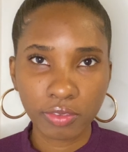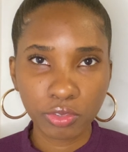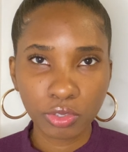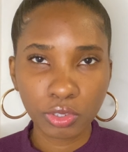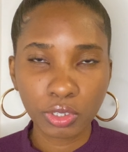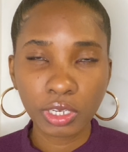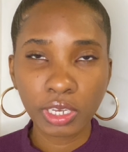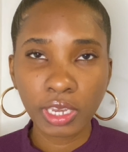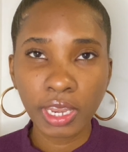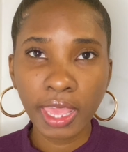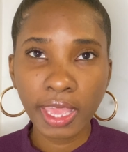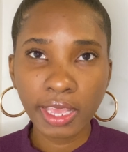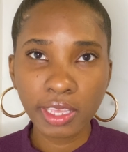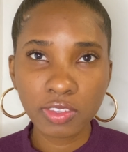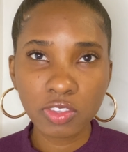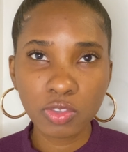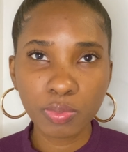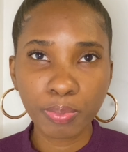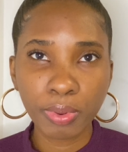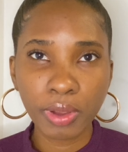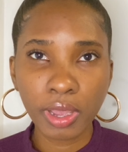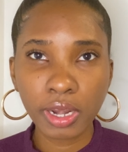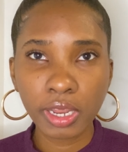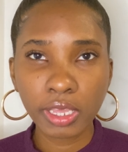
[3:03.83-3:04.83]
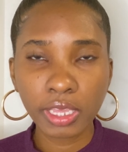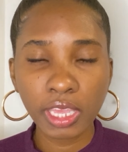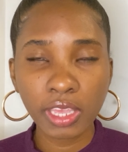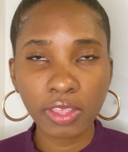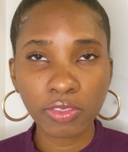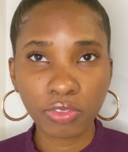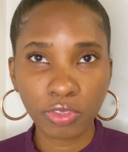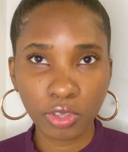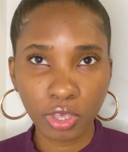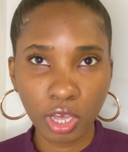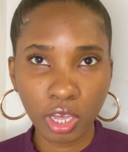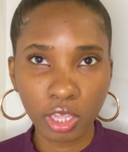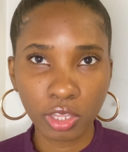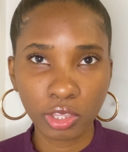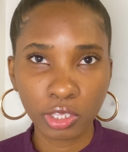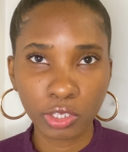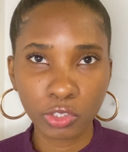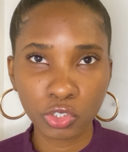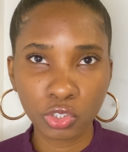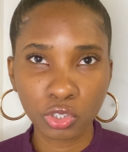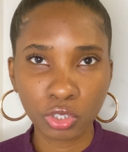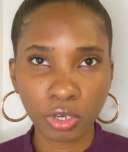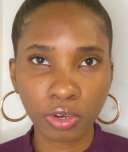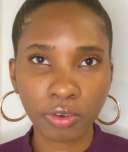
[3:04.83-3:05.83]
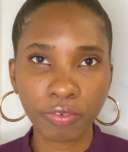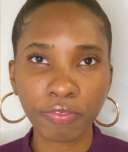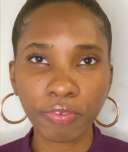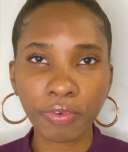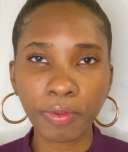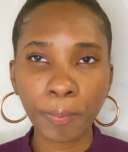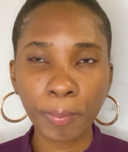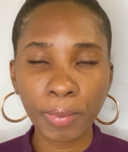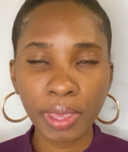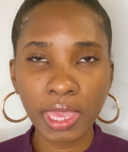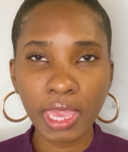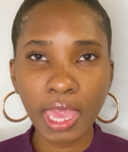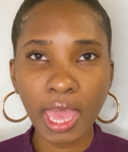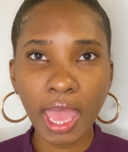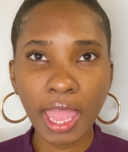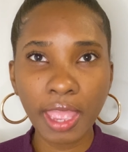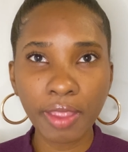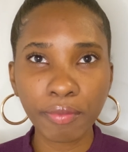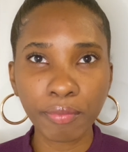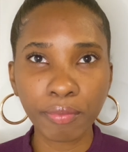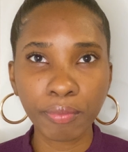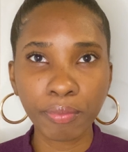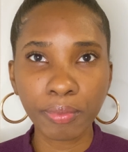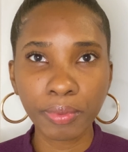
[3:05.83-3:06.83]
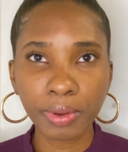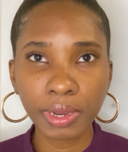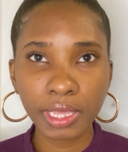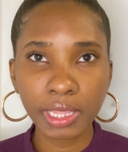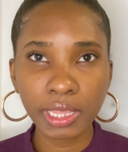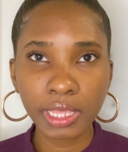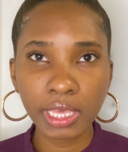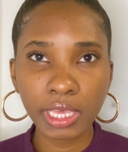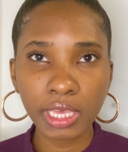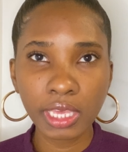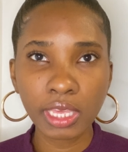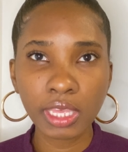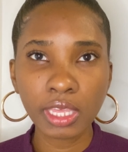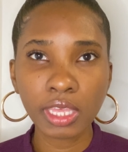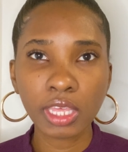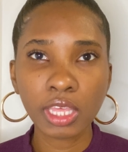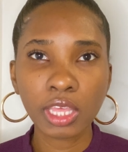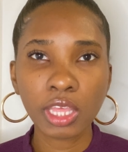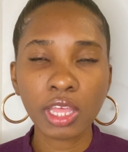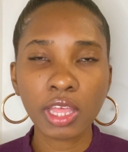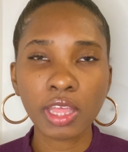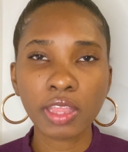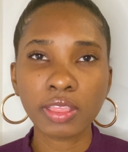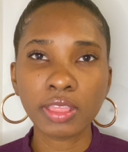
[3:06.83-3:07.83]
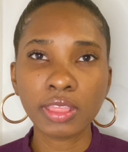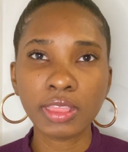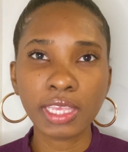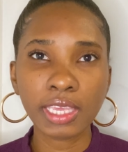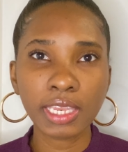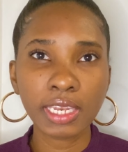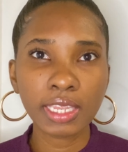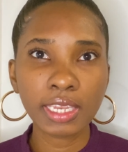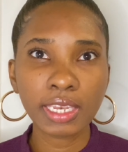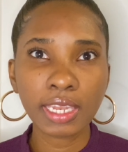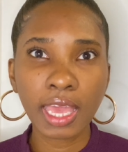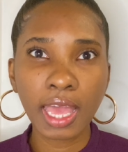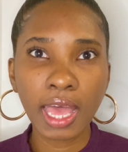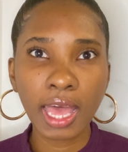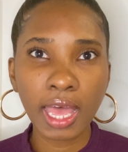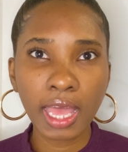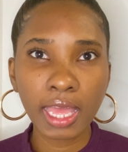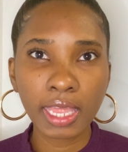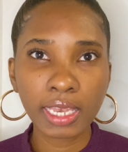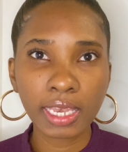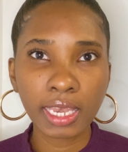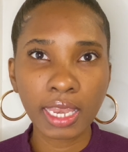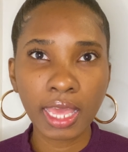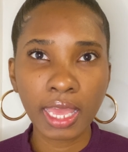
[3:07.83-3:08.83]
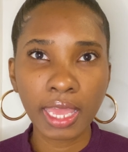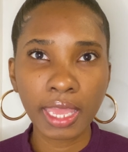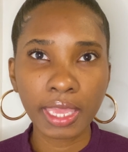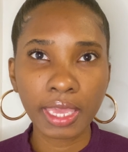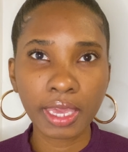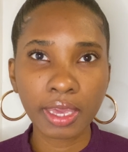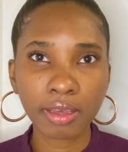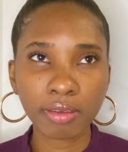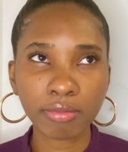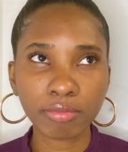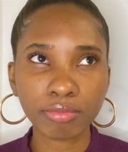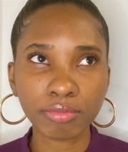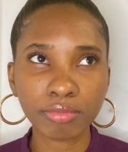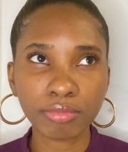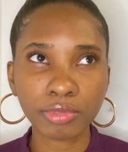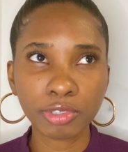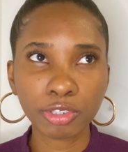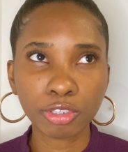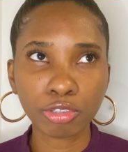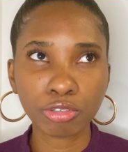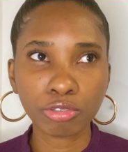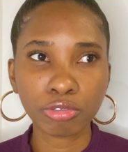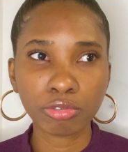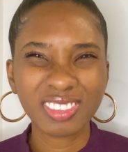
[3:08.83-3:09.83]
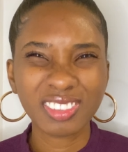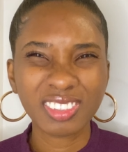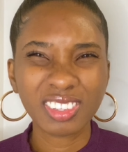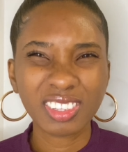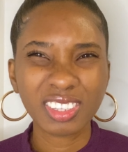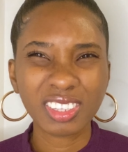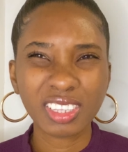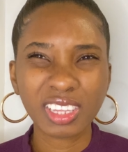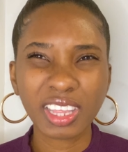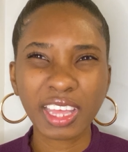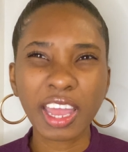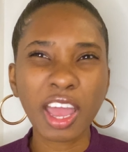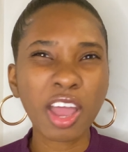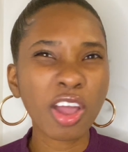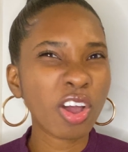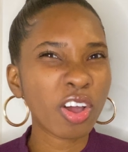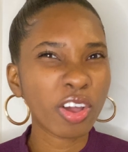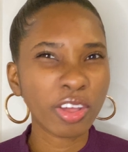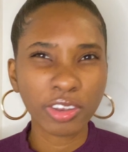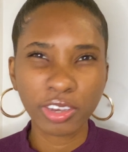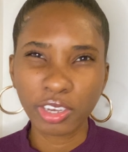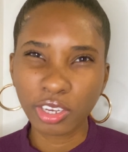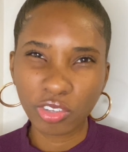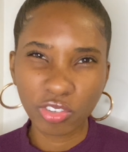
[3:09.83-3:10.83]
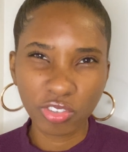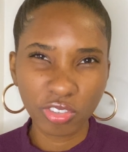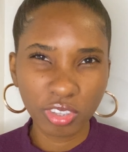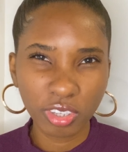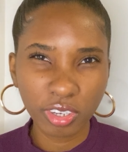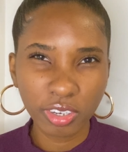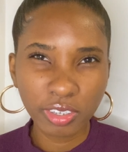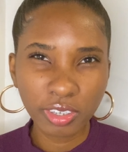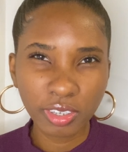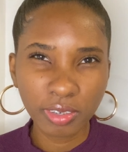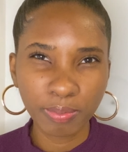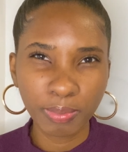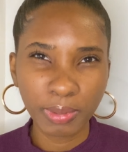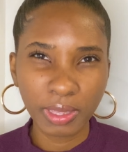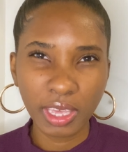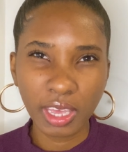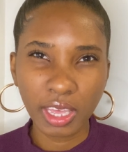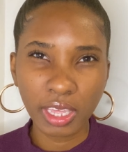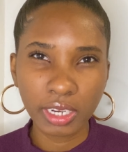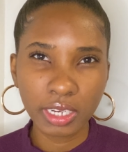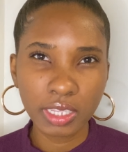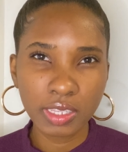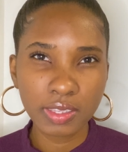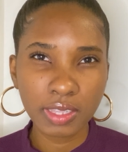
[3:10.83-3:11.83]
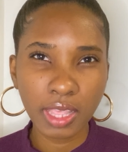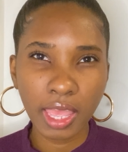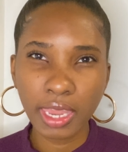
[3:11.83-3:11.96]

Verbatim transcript: so the next product is the conditioner. For me, I really didn't had like, you know, like a conditioner, to be honest.